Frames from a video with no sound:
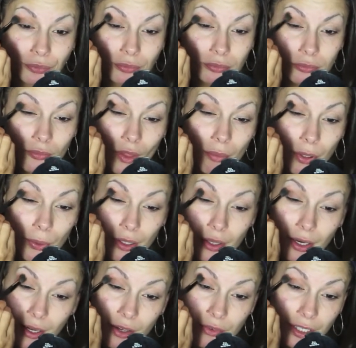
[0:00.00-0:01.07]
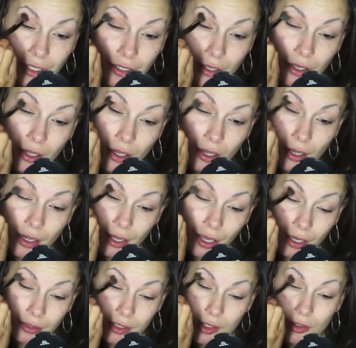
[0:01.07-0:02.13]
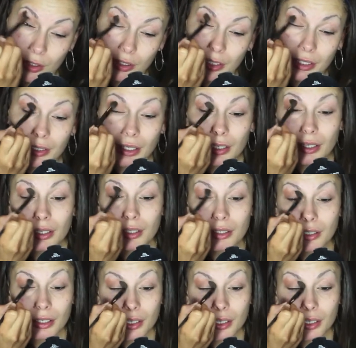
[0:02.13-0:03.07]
And what I did is with windshield wiper motions,